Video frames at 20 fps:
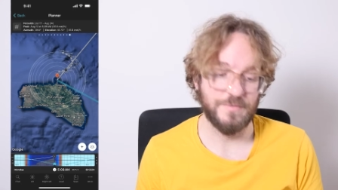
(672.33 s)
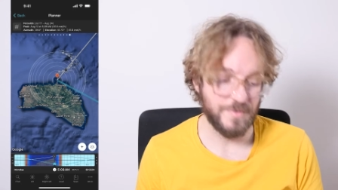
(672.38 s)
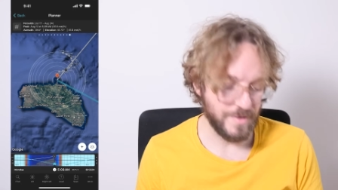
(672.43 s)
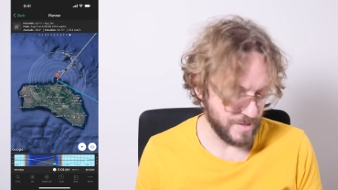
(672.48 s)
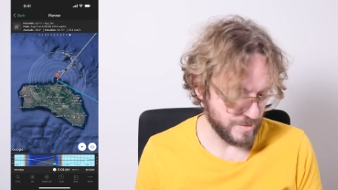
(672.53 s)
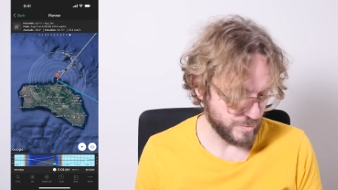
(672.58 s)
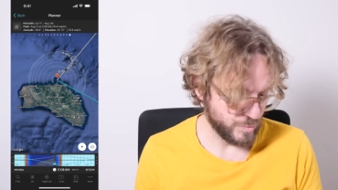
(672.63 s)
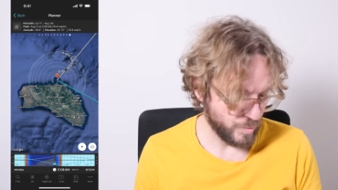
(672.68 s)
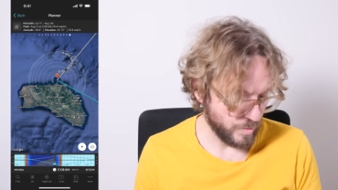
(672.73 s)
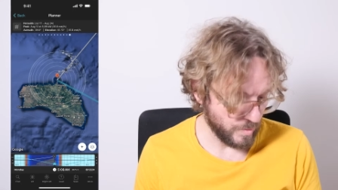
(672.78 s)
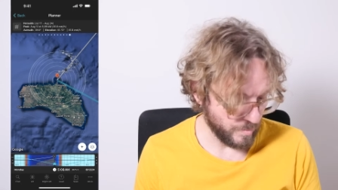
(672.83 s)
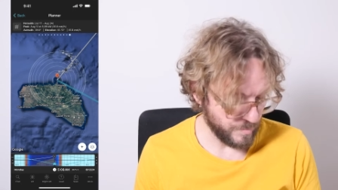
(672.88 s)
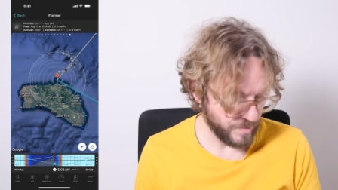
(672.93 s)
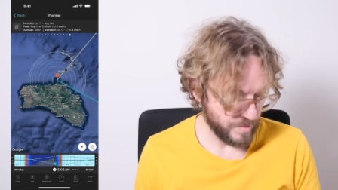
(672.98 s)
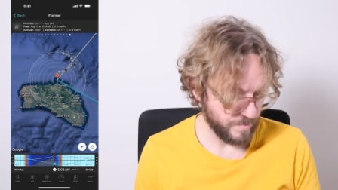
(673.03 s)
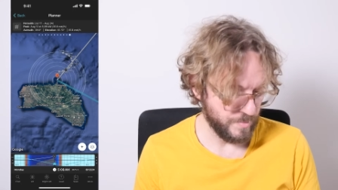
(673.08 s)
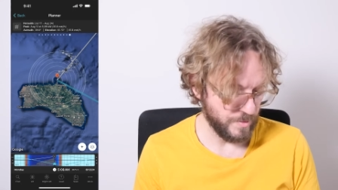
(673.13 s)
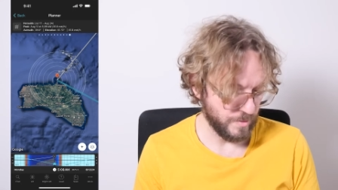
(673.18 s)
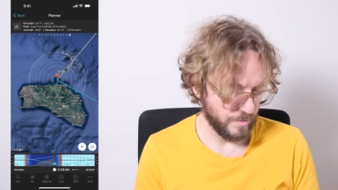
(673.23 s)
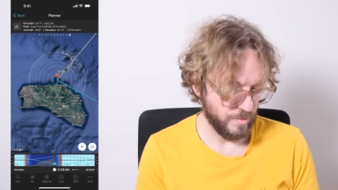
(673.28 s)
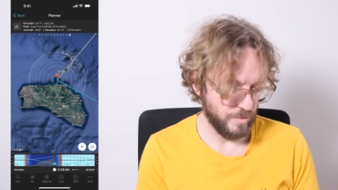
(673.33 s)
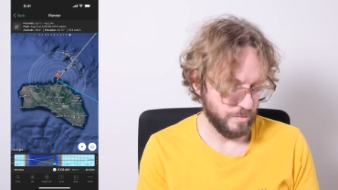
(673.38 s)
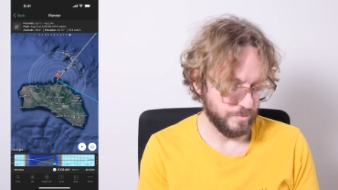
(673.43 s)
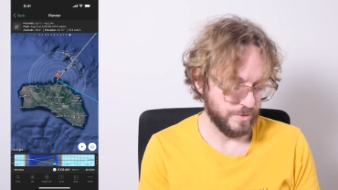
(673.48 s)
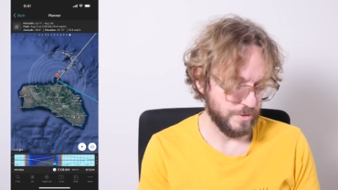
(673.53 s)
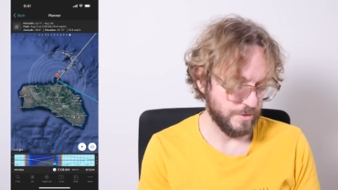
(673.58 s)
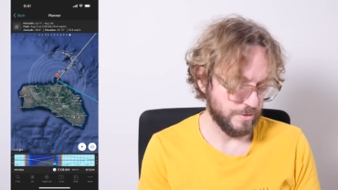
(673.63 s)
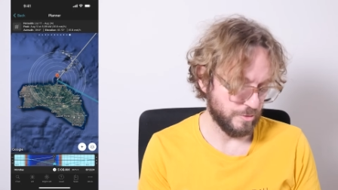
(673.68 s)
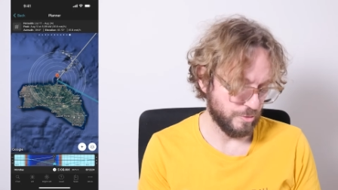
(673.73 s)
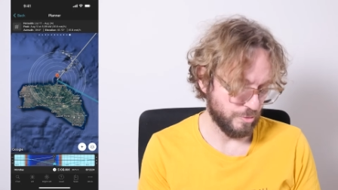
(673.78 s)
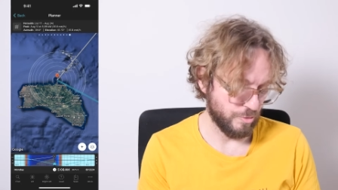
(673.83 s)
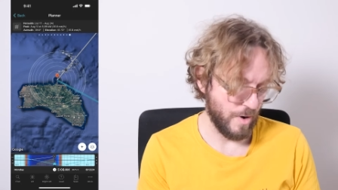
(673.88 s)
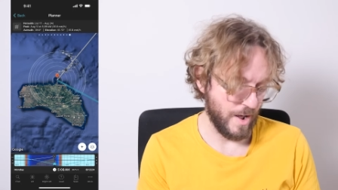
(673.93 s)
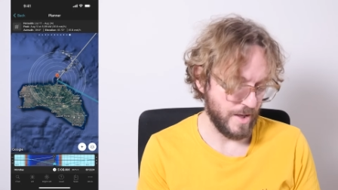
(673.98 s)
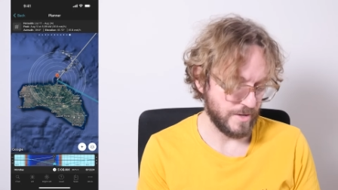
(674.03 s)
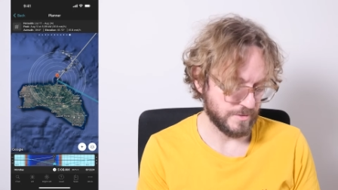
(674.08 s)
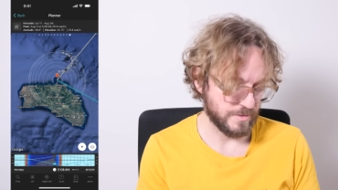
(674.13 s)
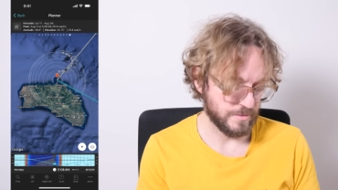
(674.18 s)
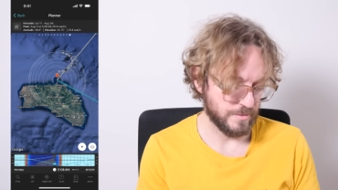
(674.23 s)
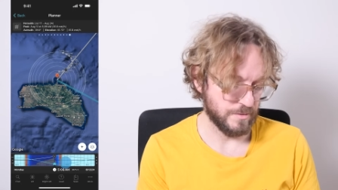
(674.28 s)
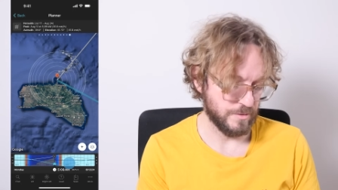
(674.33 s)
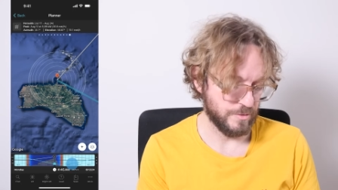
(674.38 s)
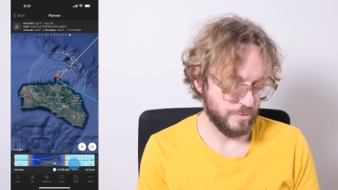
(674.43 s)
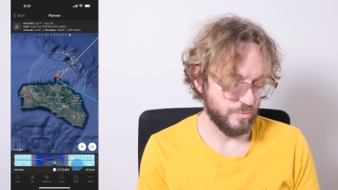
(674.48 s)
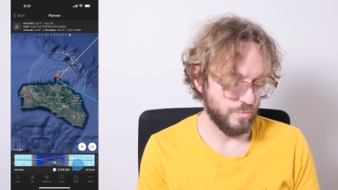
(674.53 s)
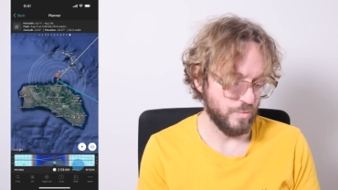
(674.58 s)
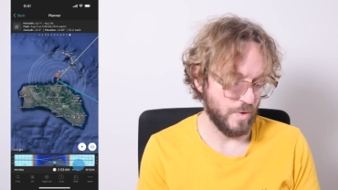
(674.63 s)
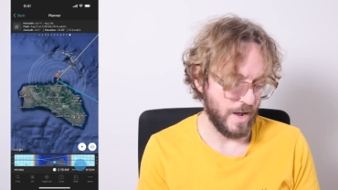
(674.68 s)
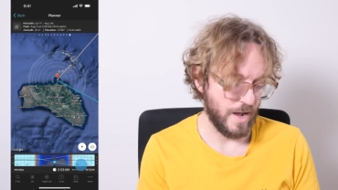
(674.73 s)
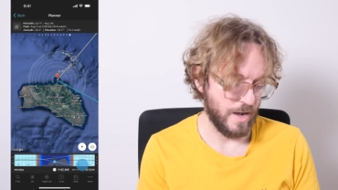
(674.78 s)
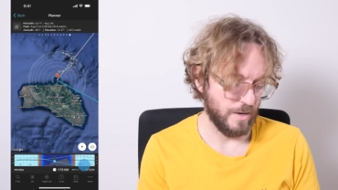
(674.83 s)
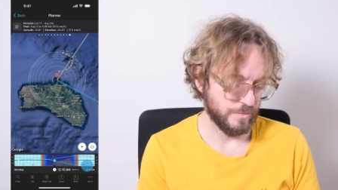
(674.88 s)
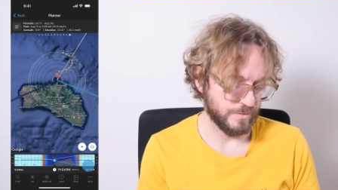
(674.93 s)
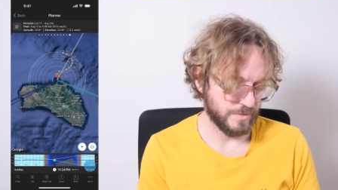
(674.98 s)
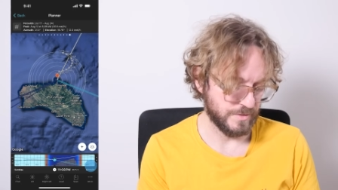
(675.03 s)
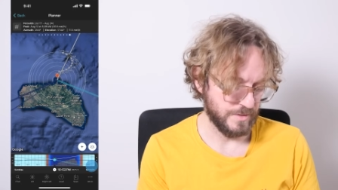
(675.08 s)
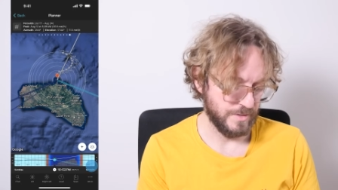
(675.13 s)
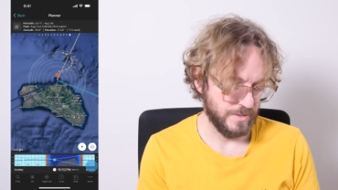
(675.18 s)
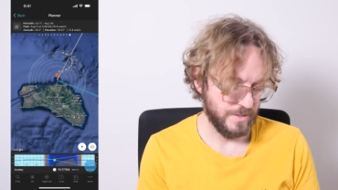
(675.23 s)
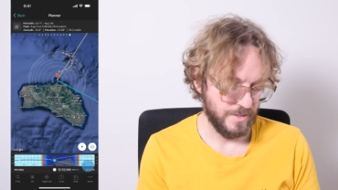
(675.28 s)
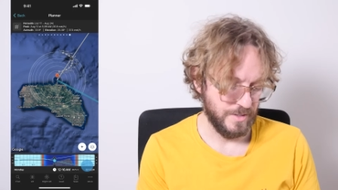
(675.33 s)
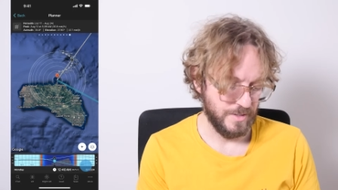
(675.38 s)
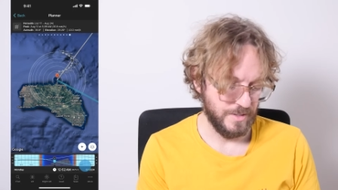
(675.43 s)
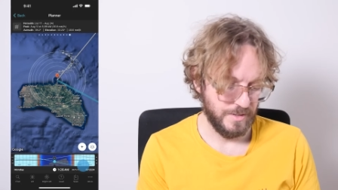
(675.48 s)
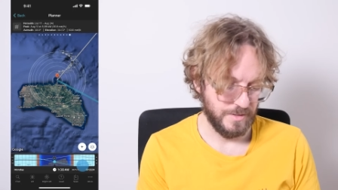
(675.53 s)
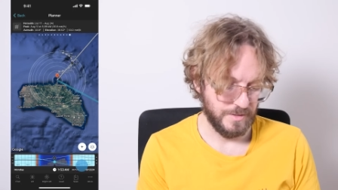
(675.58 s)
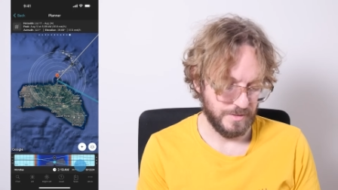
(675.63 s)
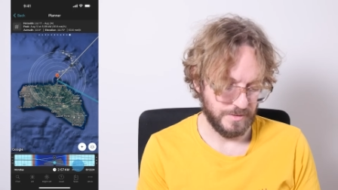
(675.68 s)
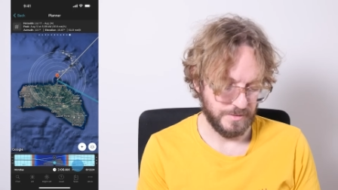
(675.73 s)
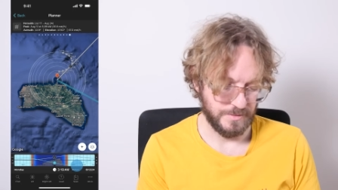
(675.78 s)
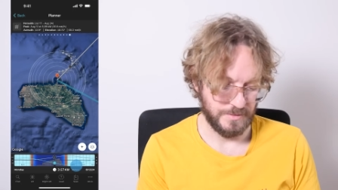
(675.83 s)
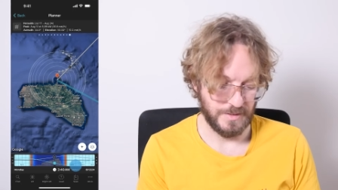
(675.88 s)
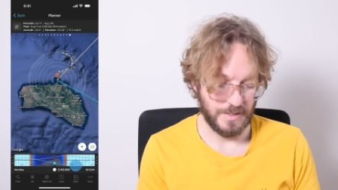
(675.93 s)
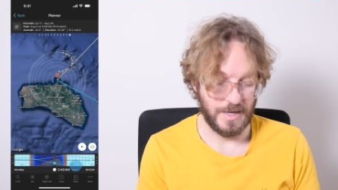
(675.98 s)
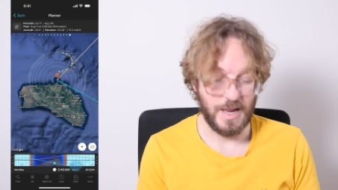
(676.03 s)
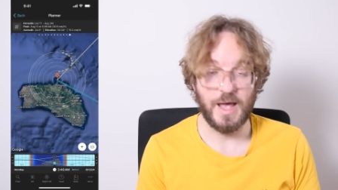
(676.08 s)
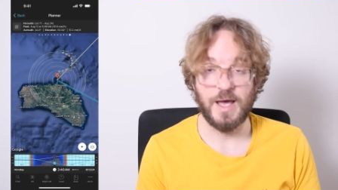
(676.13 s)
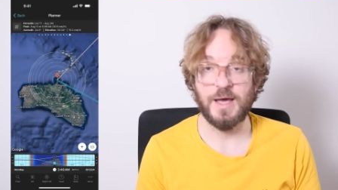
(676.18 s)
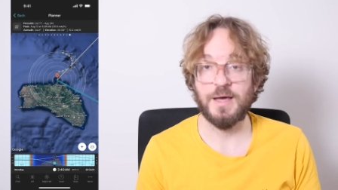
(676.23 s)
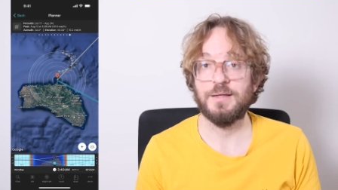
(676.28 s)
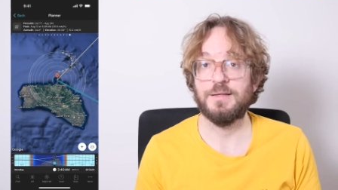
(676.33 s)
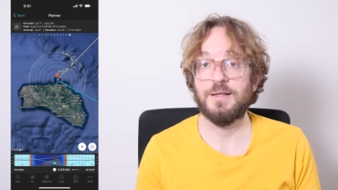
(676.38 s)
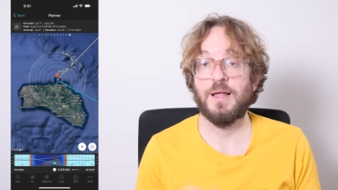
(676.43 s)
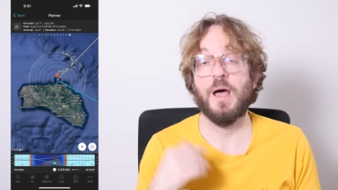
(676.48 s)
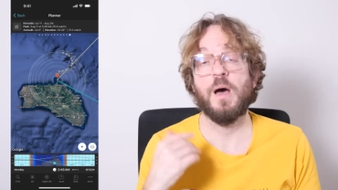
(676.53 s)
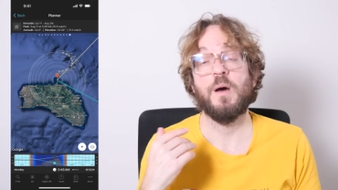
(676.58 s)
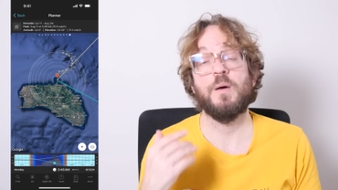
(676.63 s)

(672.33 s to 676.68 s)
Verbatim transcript: phase will be below the horizon throughout the night,